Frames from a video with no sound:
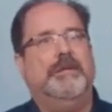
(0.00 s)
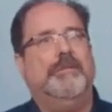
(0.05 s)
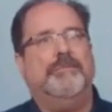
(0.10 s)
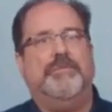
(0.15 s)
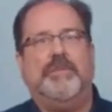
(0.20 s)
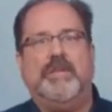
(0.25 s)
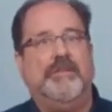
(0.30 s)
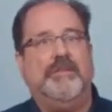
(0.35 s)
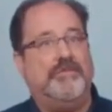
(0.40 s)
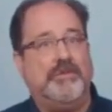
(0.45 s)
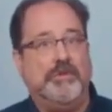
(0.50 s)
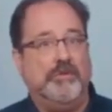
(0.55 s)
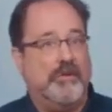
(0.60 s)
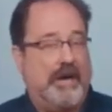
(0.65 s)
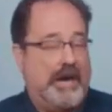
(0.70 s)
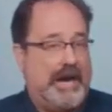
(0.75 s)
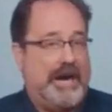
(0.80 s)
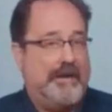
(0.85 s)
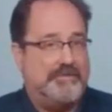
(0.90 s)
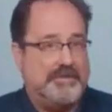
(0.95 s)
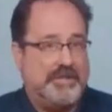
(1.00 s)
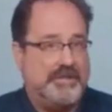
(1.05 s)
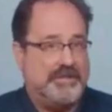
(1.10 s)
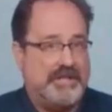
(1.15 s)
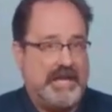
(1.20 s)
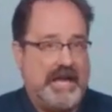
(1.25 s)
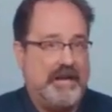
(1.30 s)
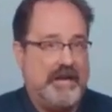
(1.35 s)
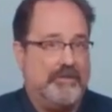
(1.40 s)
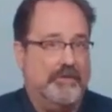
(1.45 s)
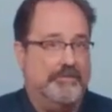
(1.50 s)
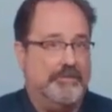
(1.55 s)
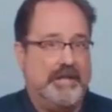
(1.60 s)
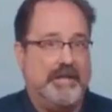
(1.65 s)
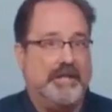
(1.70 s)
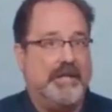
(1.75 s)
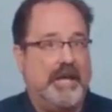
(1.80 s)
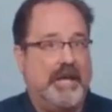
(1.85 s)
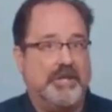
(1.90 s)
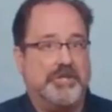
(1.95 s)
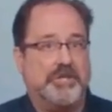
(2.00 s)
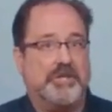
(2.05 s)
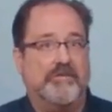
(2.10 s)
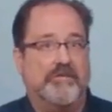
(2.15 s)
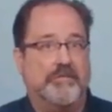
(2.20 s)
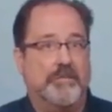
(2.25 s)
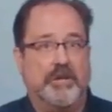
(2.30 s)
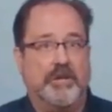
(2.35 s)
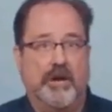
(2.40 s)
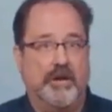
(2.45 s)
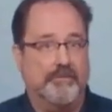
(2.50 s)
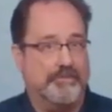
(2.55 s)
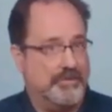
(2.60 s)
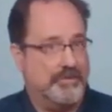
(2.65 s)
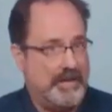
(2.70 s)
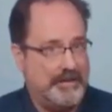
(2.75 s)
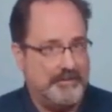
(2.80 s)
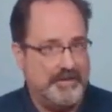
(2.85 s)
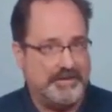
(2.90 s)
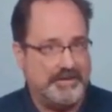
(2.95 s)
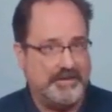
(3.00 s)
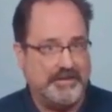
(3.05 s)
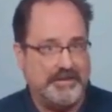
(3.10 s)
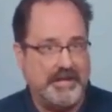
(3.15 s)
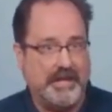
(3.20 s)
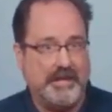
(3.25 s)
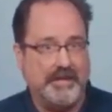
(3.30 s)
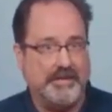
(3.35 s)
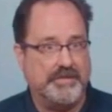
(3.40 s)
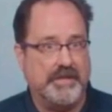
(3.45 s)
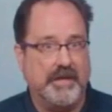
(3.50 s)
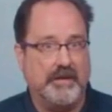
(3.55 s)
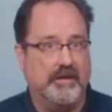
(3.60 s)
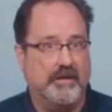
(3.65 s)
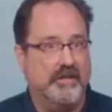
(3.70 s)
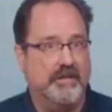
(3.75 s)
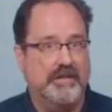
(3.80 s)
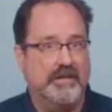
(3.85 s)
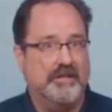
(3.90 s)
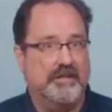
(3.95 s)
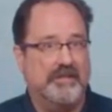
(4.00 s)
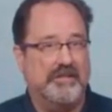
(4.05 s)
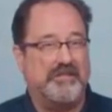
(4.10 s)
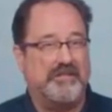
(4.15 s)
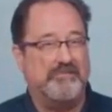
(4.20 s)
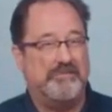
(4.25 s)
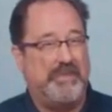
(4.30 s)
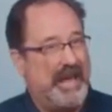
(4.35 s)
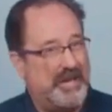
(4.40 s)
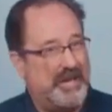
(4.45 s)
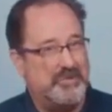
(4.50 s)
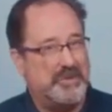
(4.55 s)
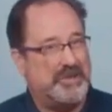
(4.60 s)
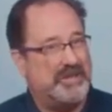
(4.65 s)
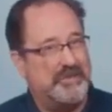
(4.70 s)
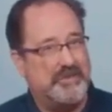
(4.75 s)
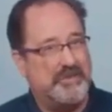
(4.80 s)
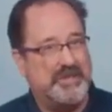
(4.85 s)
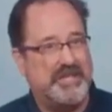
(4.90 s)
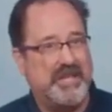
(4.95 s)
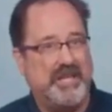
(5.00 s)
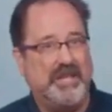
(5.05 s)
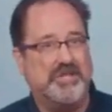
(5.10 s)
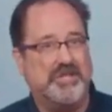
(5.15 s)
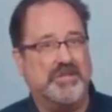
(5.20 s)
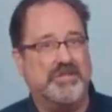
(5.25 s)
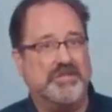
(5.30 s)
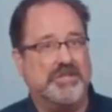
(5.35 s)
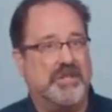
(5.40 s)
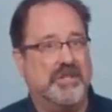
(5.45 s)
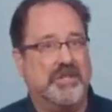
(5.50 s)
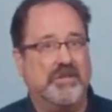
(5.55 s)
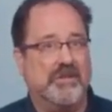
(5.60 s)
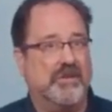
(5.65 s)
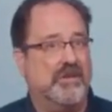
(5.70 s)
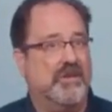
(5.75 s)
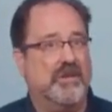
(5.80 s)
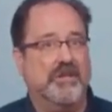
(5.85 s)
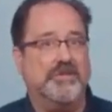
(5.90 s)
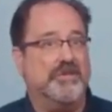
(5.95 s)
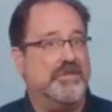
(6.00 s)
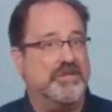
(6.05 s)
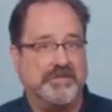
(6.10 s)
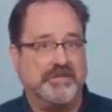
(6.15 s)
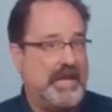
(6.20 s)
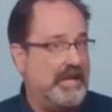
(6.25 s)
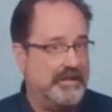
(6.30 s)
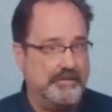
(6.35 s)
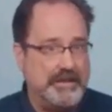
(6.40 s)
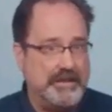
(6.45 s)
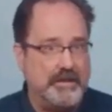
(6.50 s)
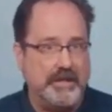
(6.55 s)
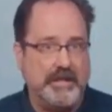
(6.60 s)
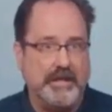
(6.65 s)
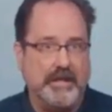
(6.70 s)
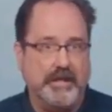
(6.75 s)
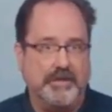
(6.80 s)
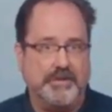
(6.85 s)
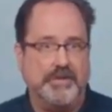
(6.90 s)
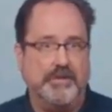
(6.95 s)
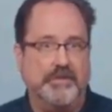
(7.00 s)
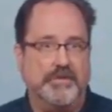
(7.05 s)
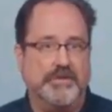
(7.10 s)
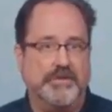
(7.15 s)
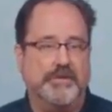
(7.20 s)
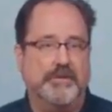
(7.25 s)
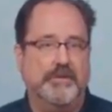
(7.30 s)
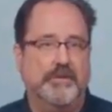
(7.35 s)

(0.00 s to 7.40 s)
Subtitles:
If you opt to tackle mitigation from an on-premises data center, bandwidth limitations can occur due to scalability issues.